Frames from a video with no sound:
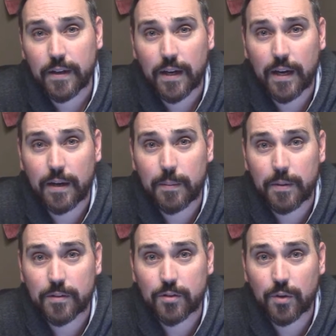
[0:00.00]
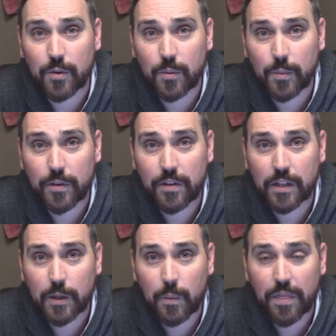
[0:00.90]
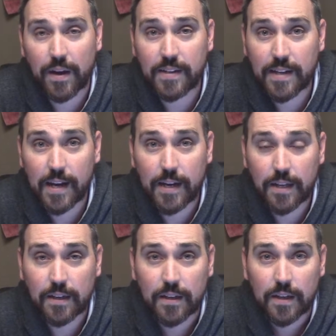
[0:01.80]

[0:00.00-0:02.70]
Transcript: Uh, and so we're dealing with identity.